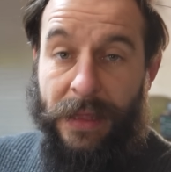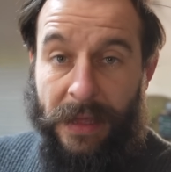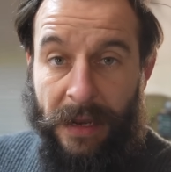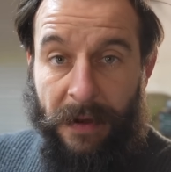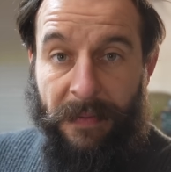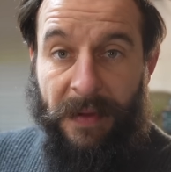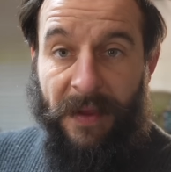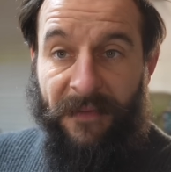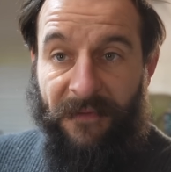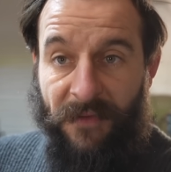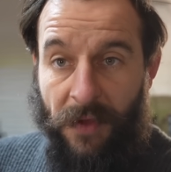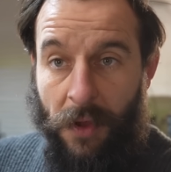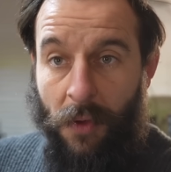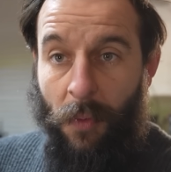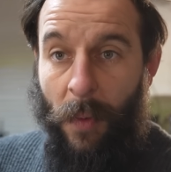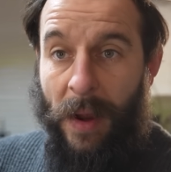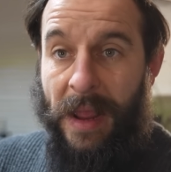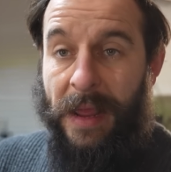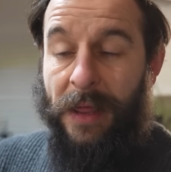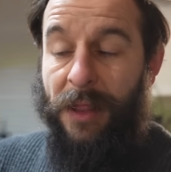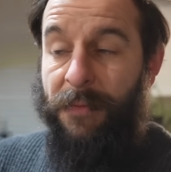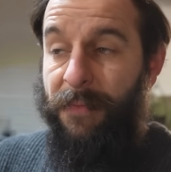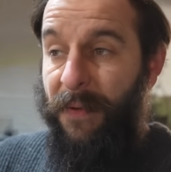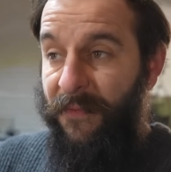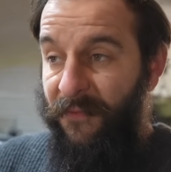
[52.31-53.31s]
going to be a few
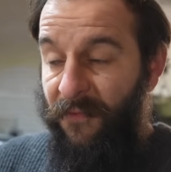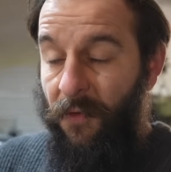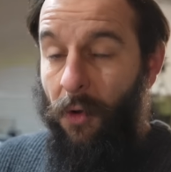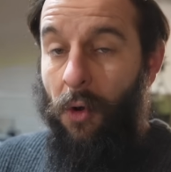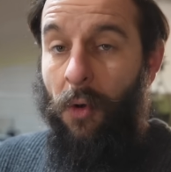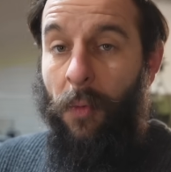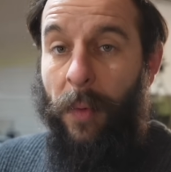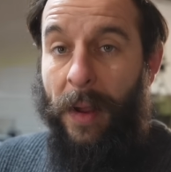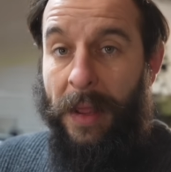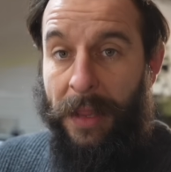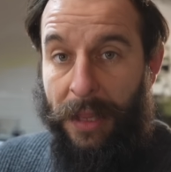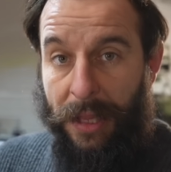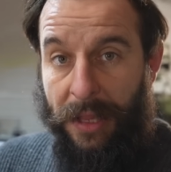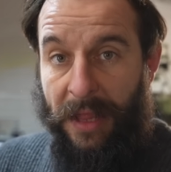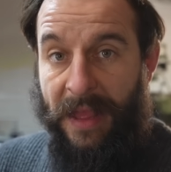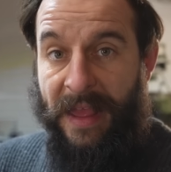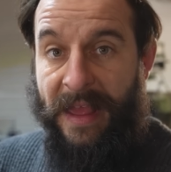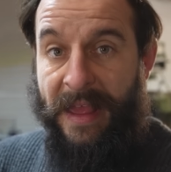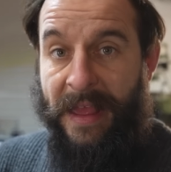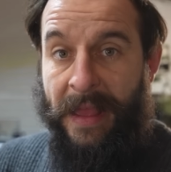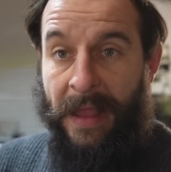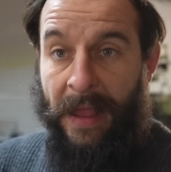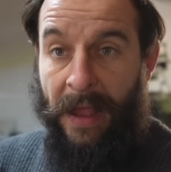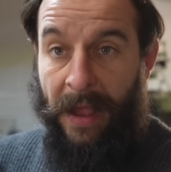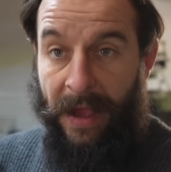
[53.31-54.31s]
weeks before we
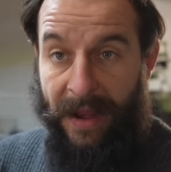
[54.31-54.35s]
see